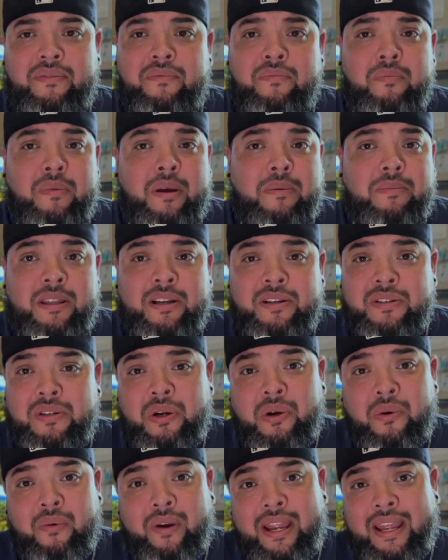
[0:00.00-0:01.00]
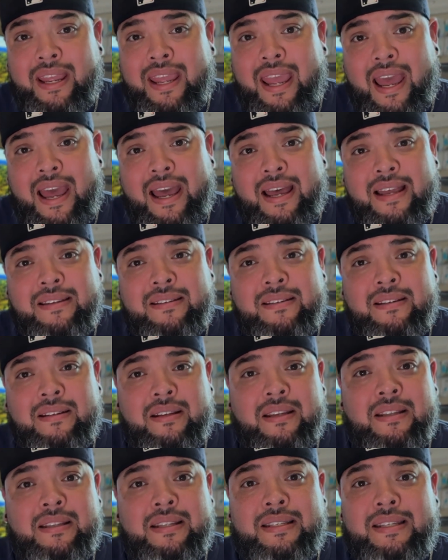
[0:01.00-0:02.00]
maybe there's a green cast
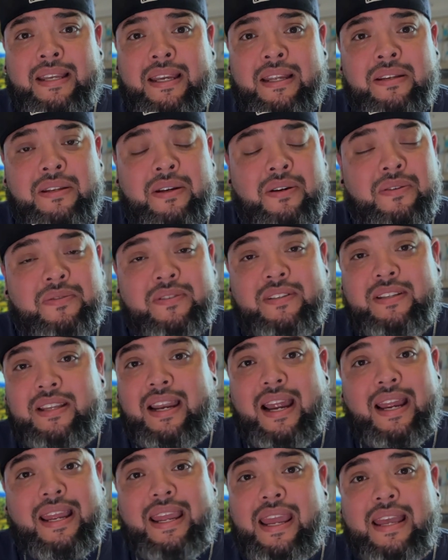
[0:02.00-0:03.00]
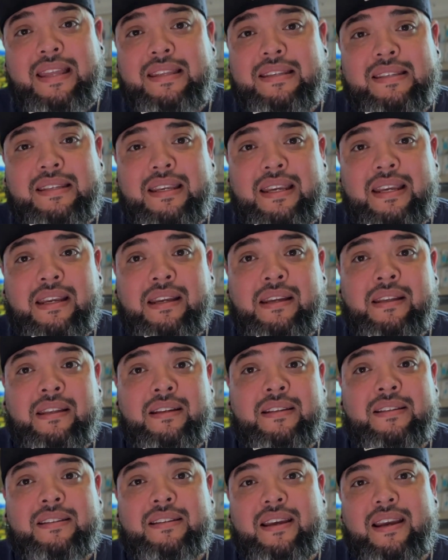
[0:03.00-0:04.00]
in the skin tones that I can't see, and
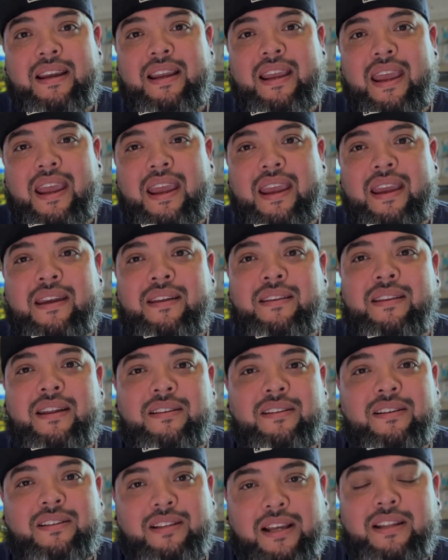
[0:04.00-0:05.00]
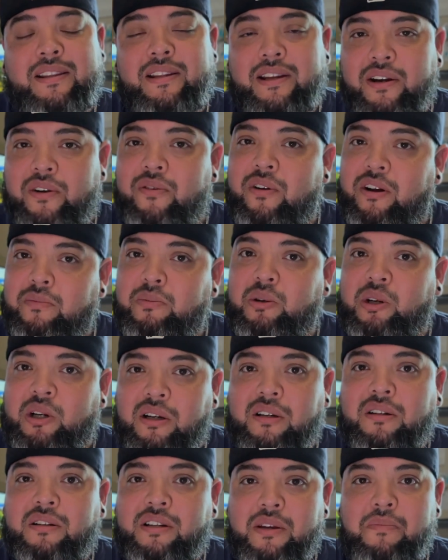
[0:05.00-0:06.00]
it's like, "Hey, they look like the Incredible
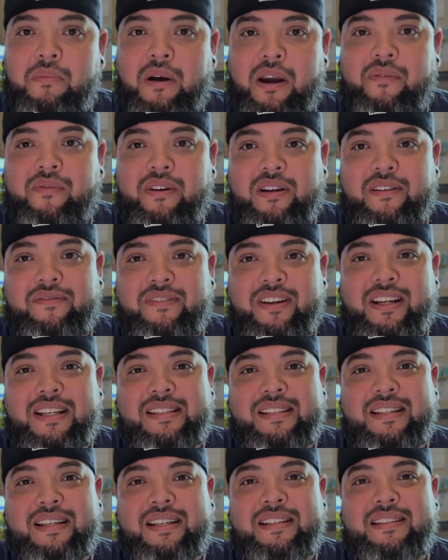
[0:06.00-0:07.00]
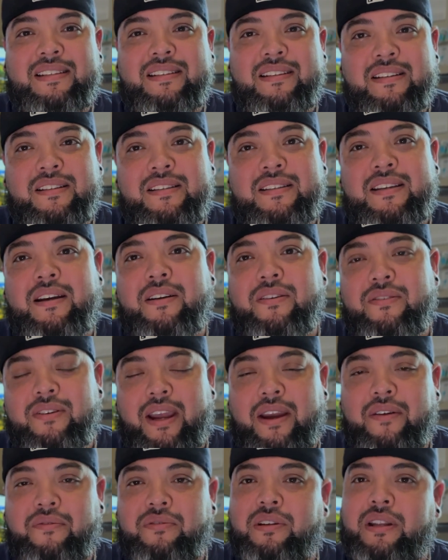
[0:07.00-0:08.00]
Hulk, you might want to fix this." And it's like,
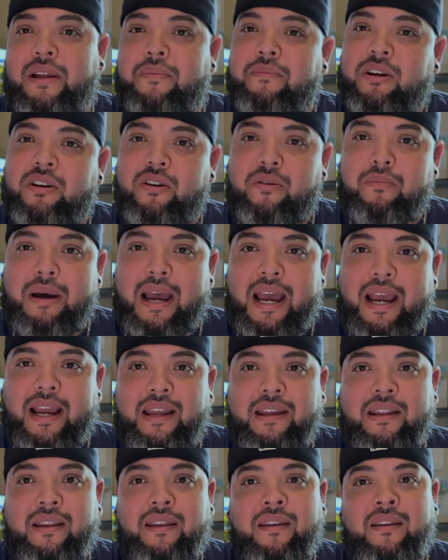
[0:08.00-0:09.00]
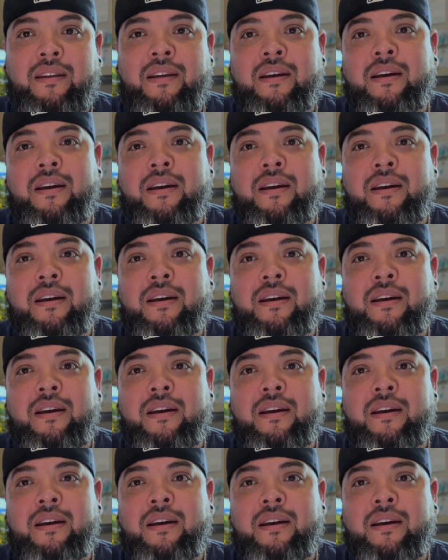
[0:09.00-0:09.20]
okay, well, let me go back and